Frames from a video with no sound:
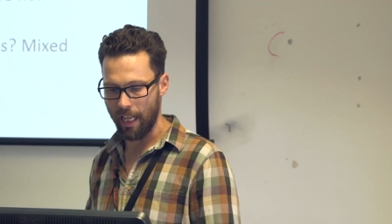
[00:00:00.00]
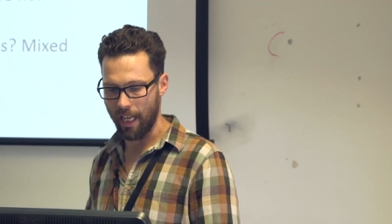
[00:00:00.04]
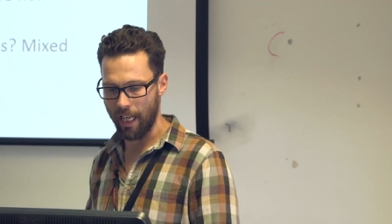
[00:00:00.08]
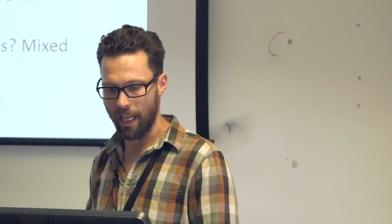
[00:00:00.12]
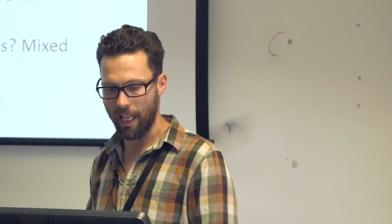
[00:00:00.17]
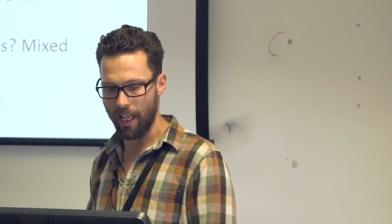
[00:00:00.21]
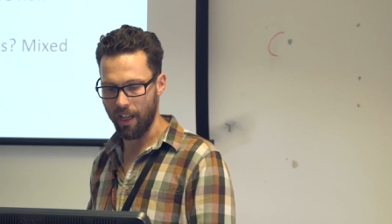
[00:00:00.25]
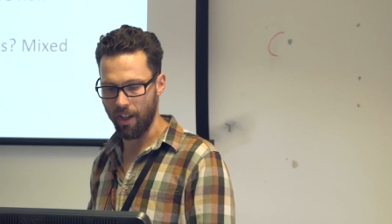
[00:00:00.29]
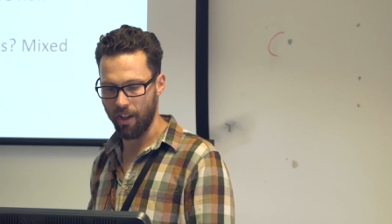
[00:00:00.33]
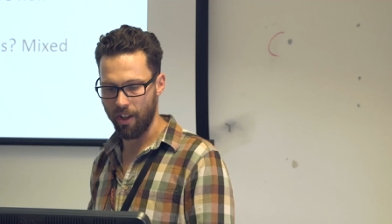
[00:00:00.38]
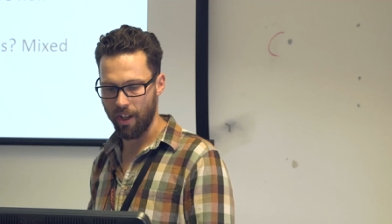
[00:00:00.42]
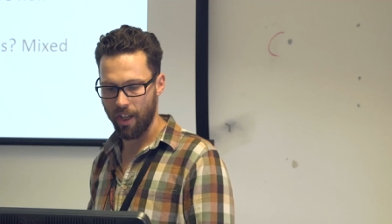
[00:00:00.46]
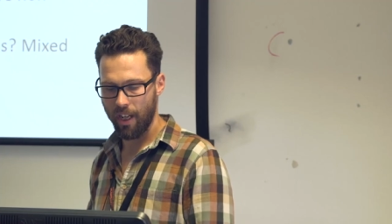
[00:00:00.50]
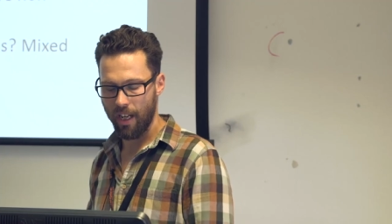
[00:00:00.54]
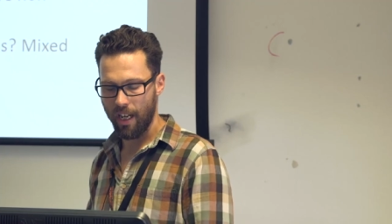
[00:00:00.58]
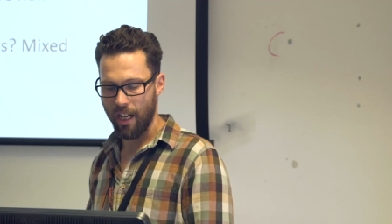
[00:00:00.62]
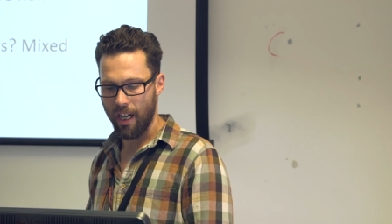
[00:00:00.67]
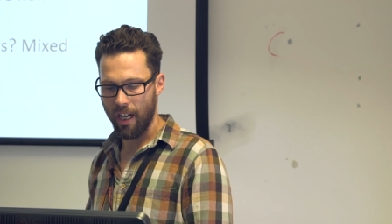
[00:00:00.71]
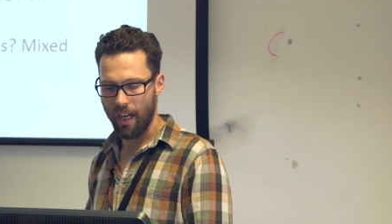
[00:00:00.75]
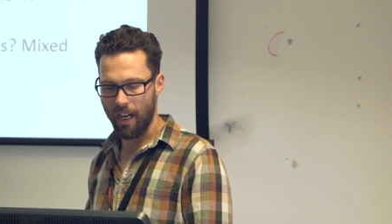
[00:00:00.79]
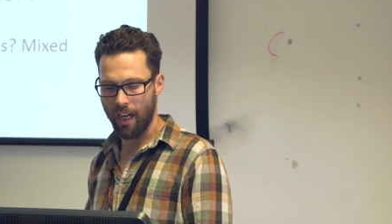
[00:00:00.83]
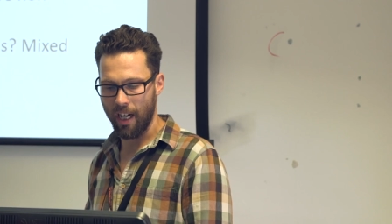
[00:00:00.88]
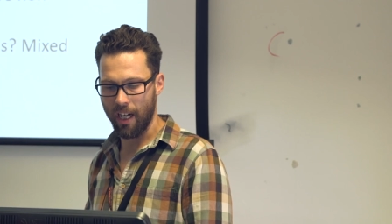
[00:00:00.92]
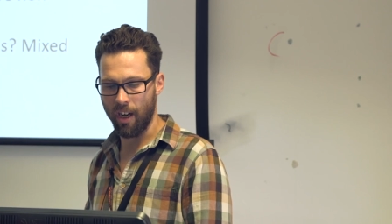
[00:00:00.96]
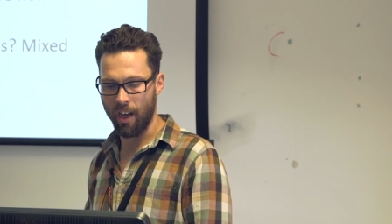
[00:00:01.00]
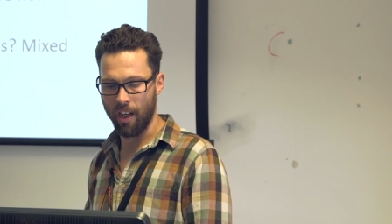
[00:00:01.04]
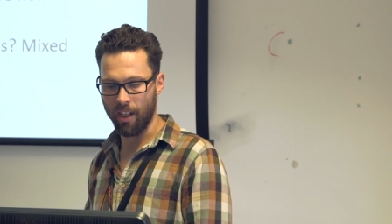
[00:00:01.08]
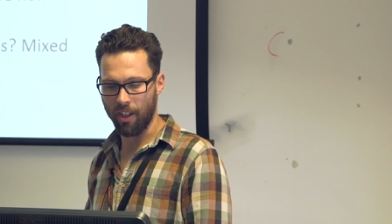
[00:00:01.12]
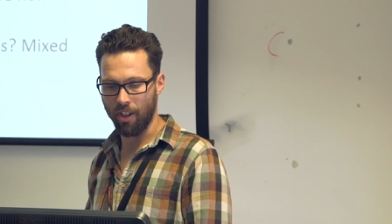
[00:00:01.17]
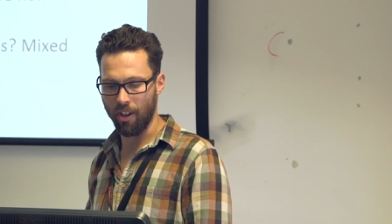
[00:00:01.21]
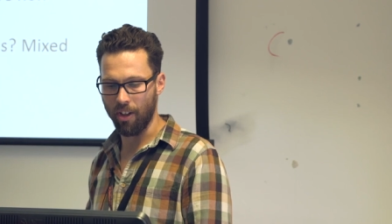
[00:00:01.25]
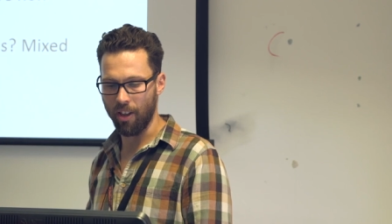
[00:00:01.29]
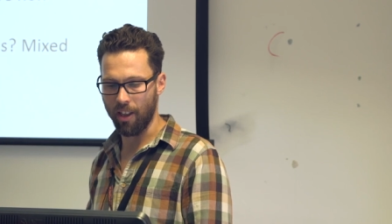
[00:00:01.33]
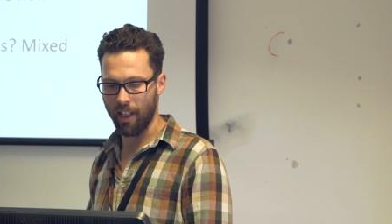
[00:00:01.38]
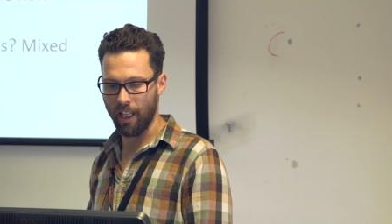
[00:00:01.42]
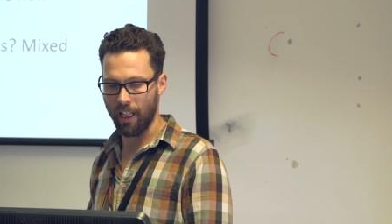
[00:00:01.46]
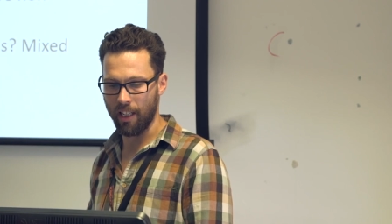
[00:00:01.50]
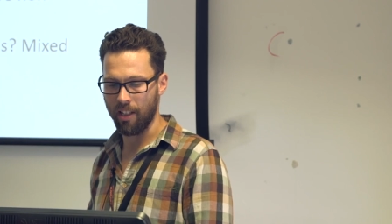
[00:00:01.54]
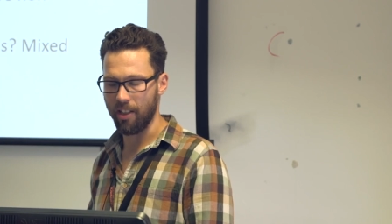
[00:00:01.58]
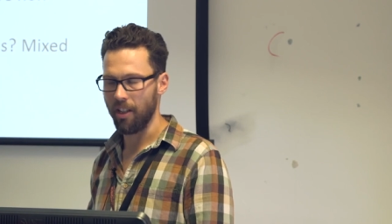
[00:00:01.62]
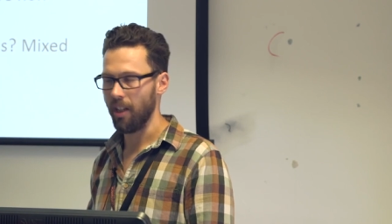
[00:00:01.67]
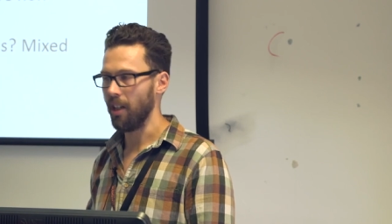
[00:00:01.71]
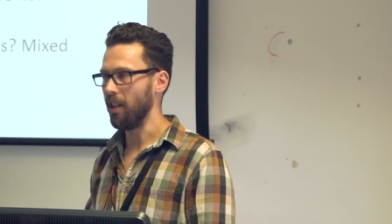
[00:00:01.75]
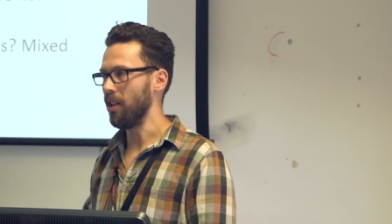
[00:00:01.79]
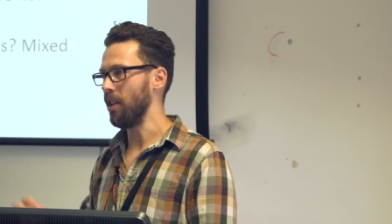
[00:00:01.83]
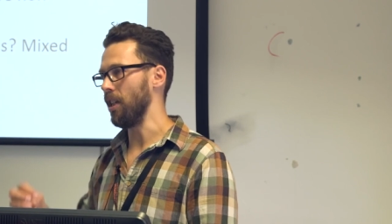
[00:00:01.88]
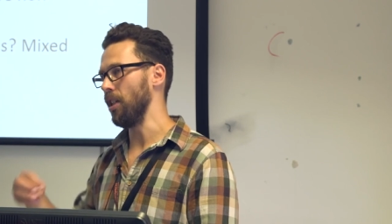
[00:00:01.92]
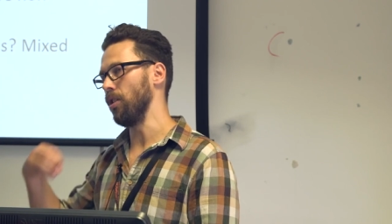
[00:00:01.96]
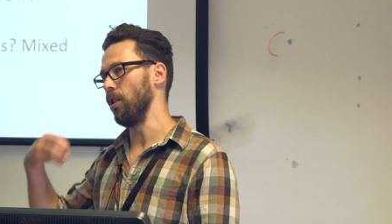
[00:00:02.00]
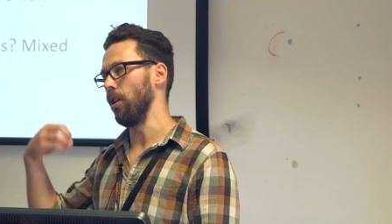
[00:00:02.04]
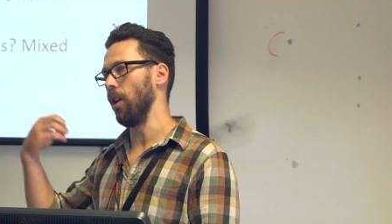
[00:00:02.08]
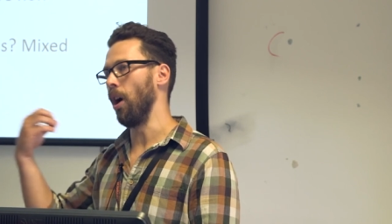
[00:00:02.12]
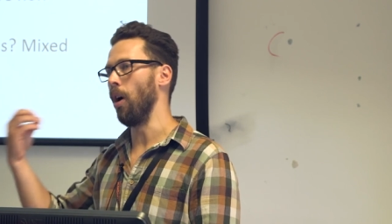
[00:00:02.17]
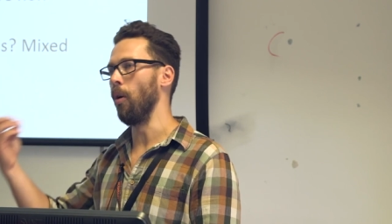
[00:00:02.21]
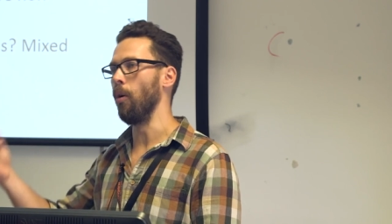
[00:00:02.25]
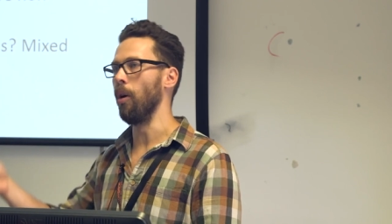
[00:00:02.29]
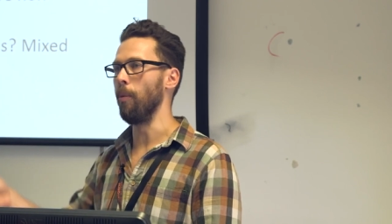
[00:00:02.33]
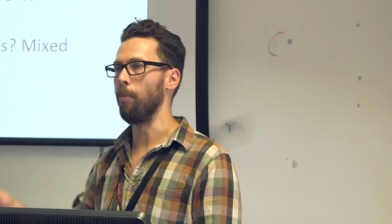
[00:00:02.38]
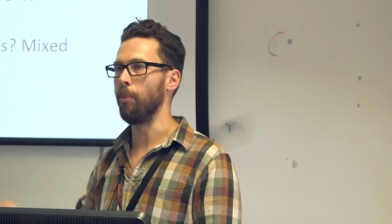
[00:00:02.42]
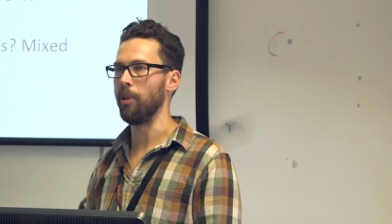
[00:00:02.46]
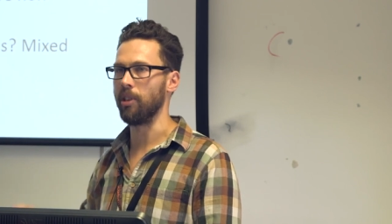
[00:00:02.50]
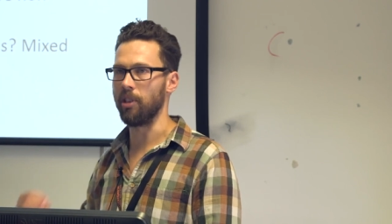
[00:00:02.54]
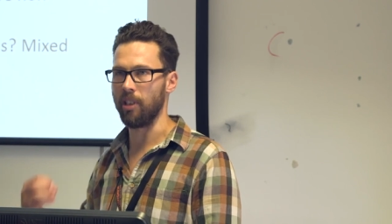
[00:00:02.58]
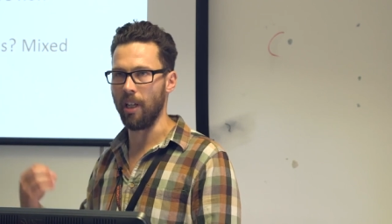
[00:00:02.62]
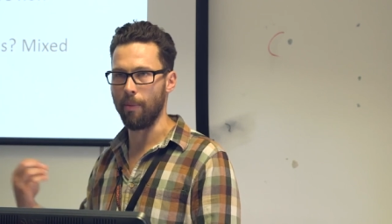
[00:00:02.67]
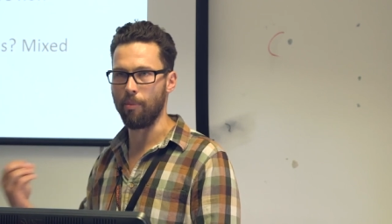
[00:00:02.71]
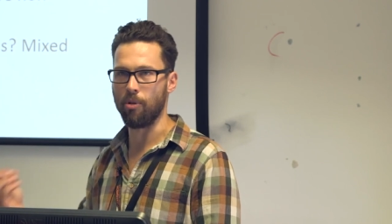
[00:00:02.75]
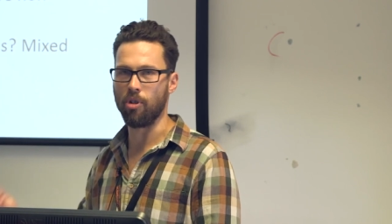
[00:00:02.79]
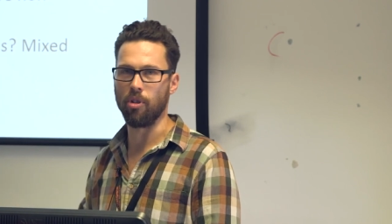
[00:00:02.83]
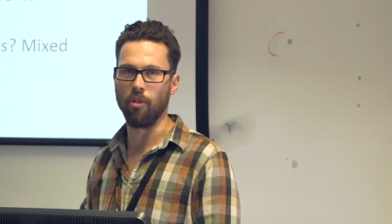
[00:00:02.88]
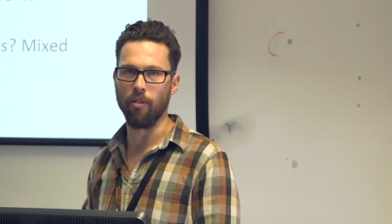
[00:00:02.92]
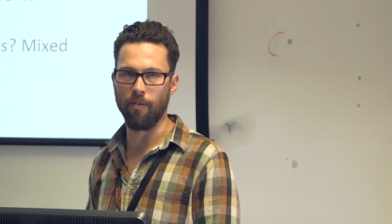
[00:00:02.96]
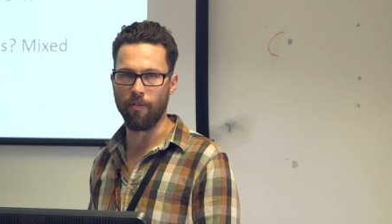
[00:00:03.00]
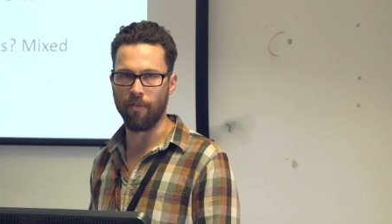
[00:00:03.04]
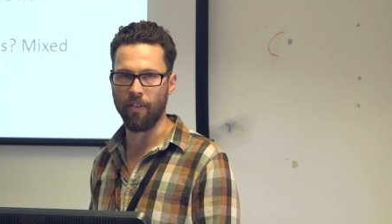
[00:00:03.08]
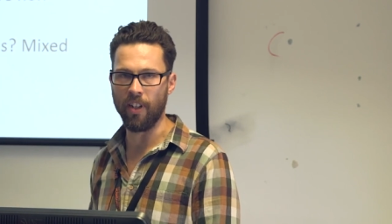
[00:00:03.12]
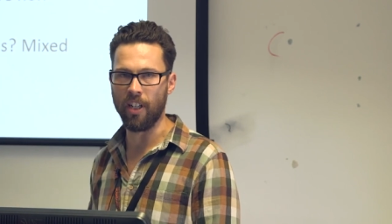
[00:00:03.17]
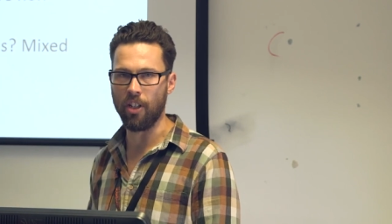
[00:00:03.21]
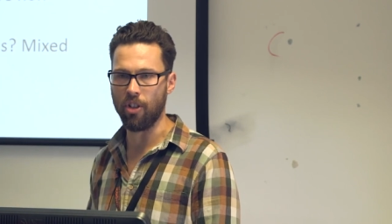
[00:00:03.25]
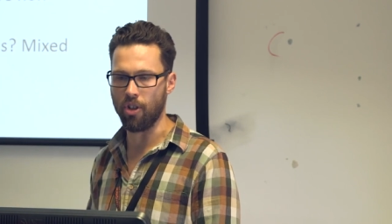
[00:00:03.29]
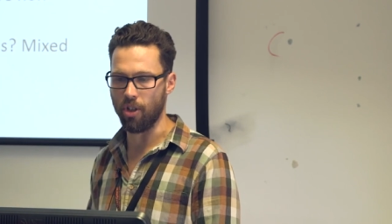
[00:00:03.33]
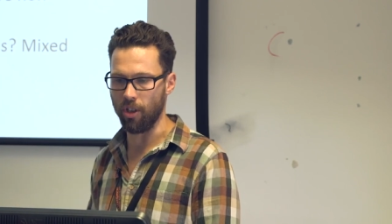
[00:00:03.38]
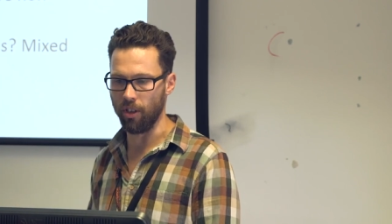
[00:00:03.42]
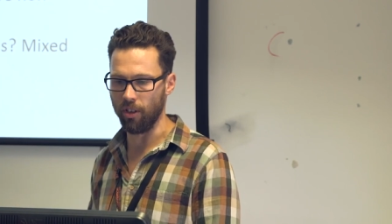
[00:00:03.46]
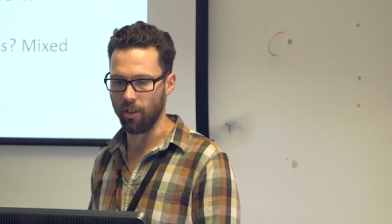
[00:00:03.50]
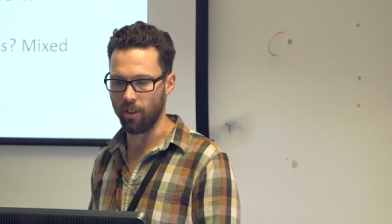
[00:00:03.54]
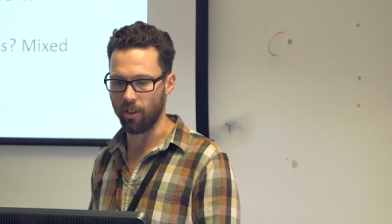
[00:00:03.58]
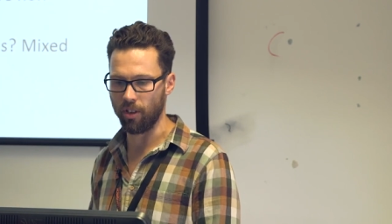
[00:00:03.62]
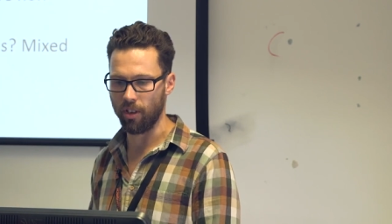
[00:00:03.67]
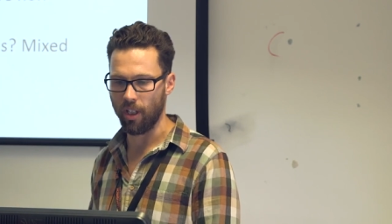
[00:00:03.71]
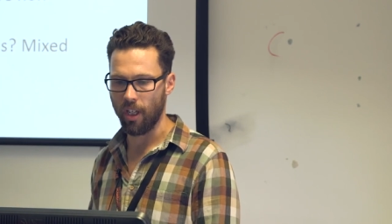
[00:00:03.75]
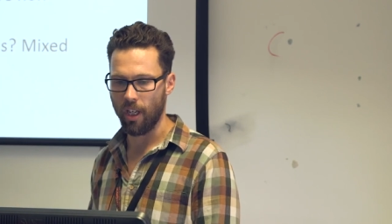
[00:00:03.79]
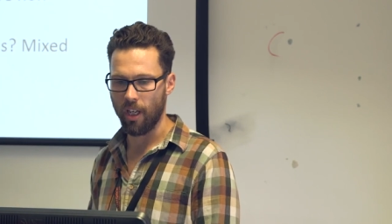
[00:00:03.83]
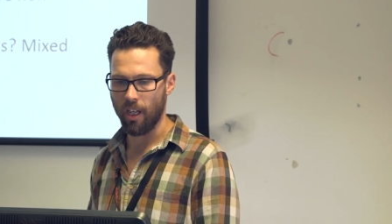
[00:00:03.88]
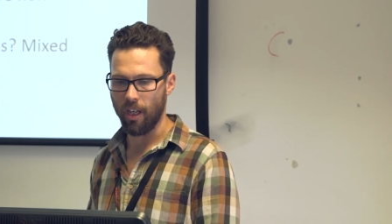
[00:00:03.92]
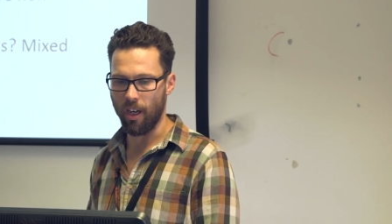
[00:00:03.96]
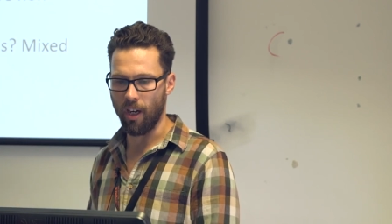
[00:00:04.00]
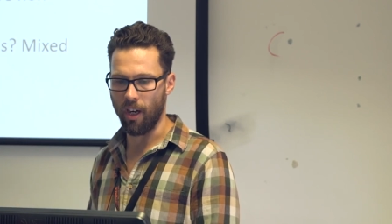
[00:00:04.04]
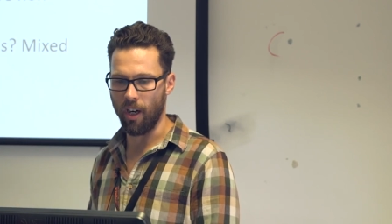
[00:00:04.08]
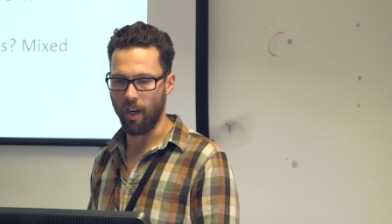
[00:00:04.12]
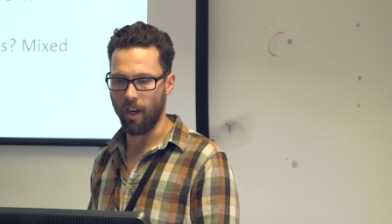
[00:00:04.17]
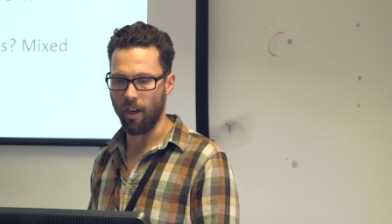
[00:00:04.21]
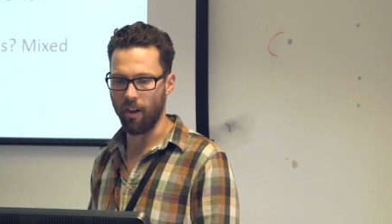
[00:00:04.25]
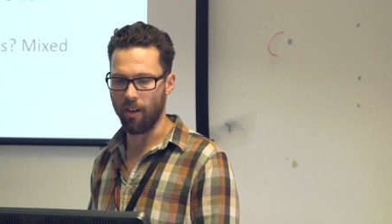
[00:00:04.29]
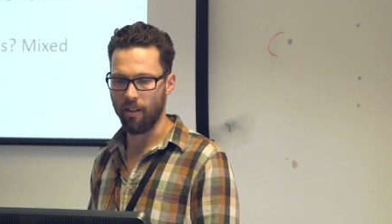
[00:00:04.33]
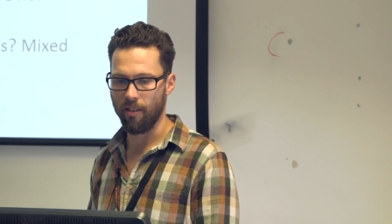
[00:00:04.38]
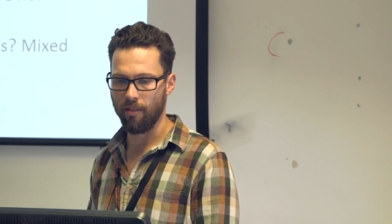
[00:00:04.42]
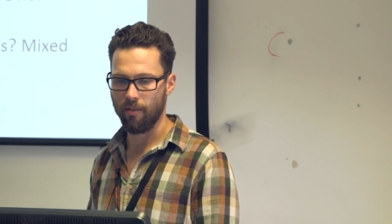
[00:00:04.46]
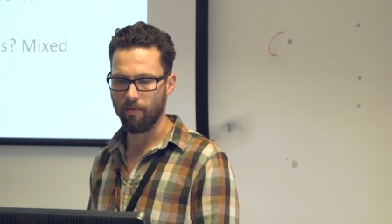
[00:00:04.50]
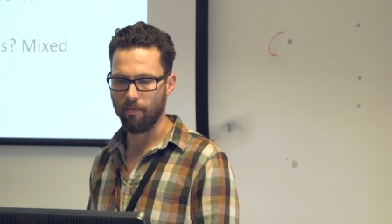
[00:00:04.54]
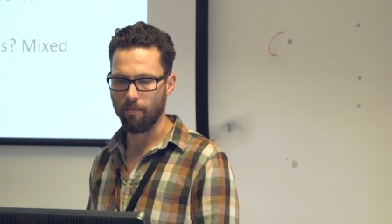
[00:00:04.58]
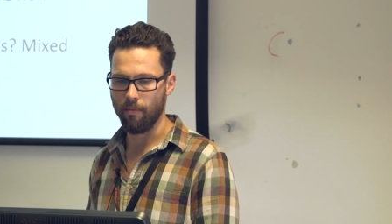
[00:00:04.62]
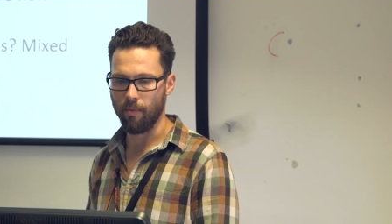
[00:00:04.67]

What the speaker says: And I argue that these lower perceptual features are